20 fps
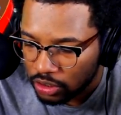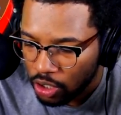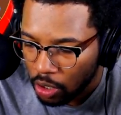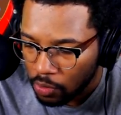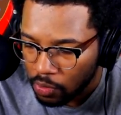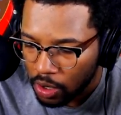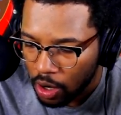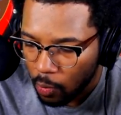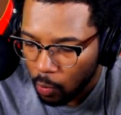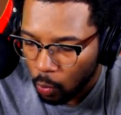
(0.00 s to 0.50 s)

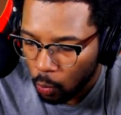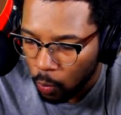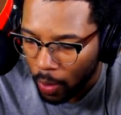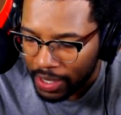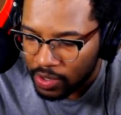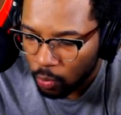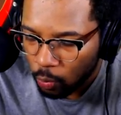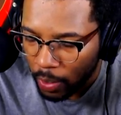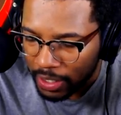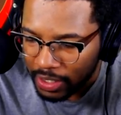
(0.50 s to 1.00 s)
No.
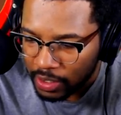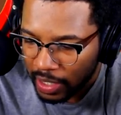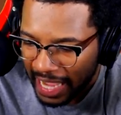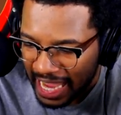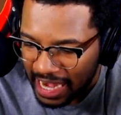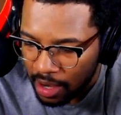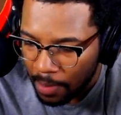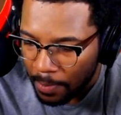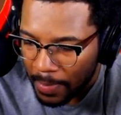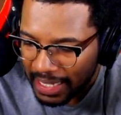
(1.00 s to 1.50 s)
What?
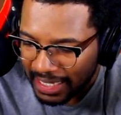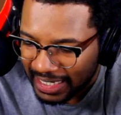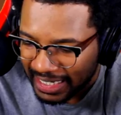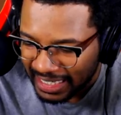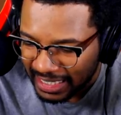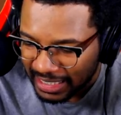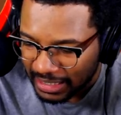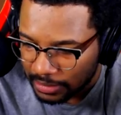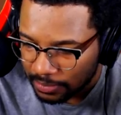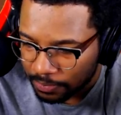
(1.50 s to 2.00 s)
Hit him!
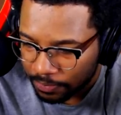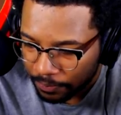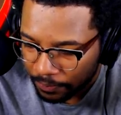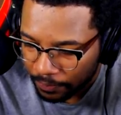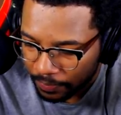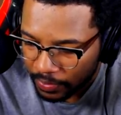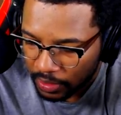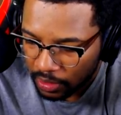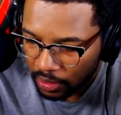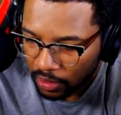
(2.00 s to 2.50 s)
All right,
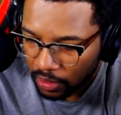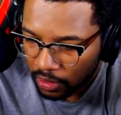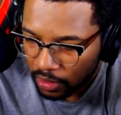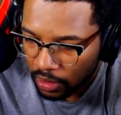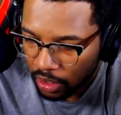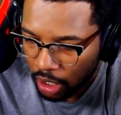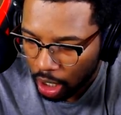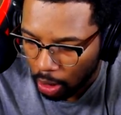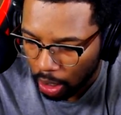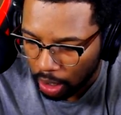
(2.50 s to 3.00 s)

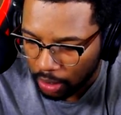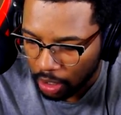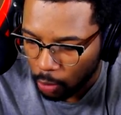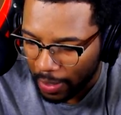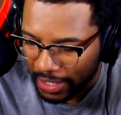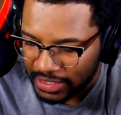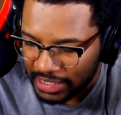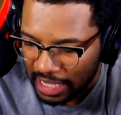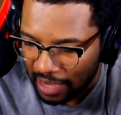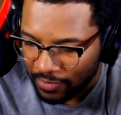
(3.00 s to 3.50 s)
I'm
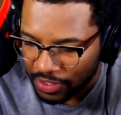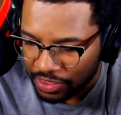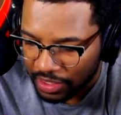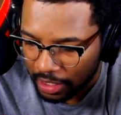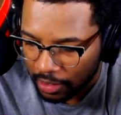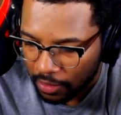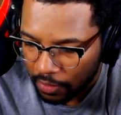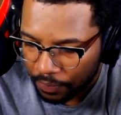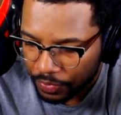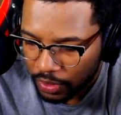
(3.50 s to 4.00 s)
gonna waste
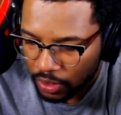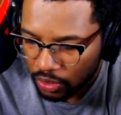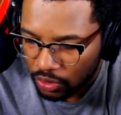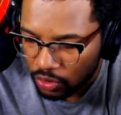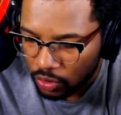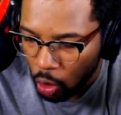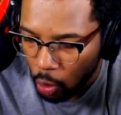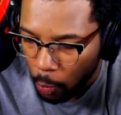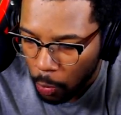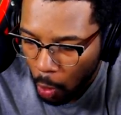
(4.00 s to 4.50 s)
everything.
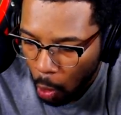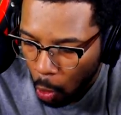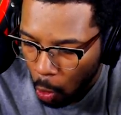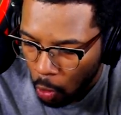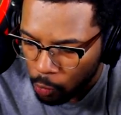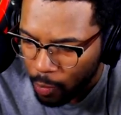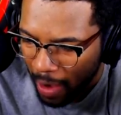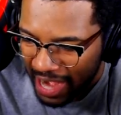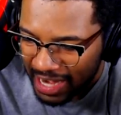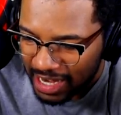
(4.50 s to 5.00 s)

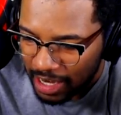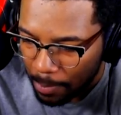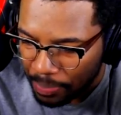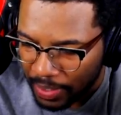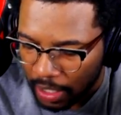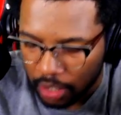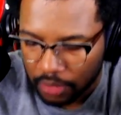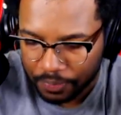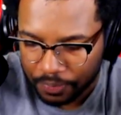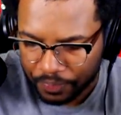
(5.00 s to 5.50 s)
Oh, random
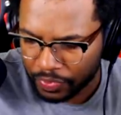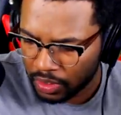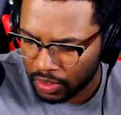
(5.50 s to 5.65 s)
block.